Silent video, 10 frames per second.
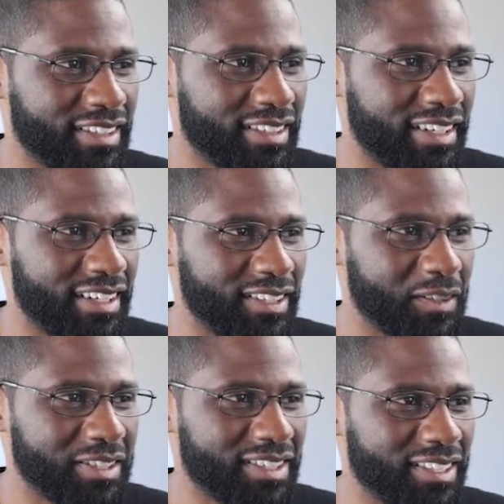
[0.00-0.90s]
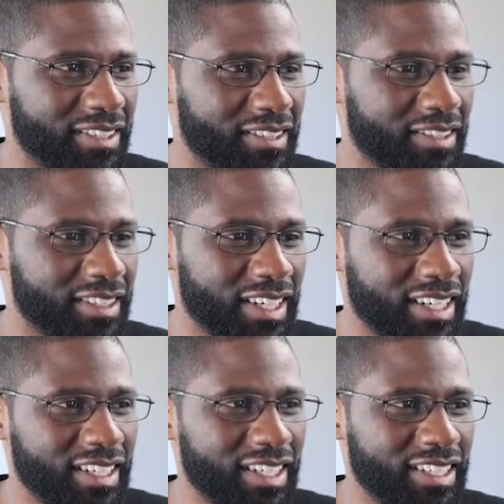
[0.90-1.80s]
That lower third.
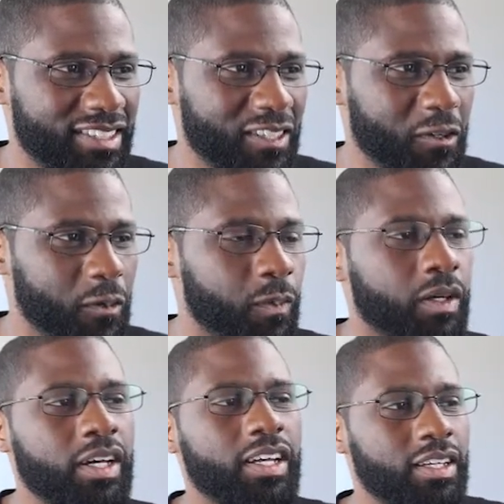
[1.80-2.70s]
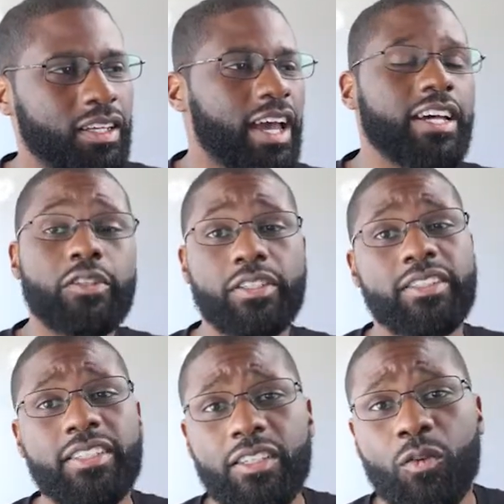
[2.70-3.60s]
Yeah, so as you can
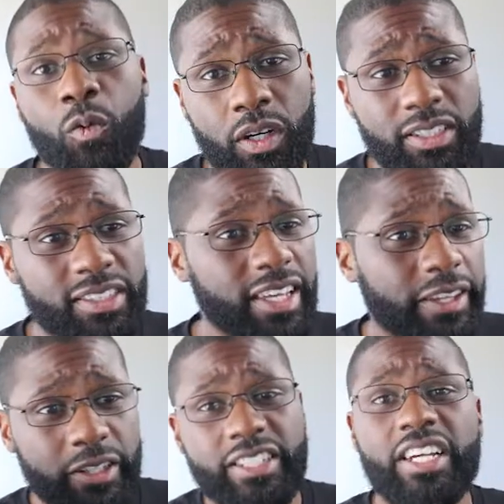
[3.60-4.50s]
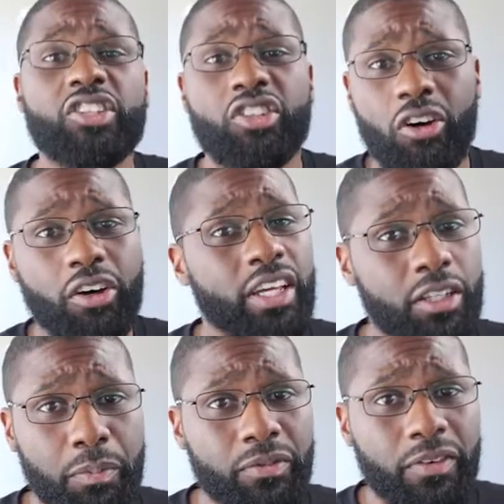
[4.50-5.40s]
see, the ones that you just saw, they
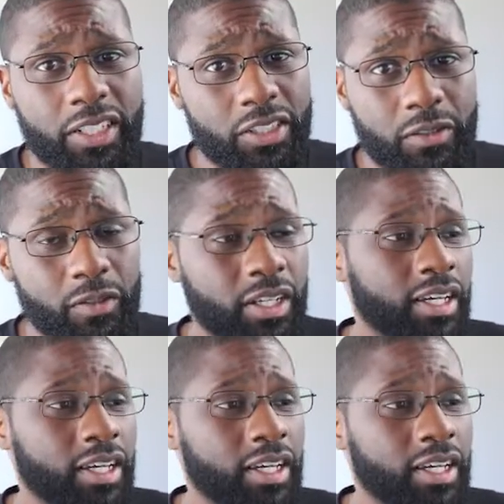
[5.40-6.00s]
look professional.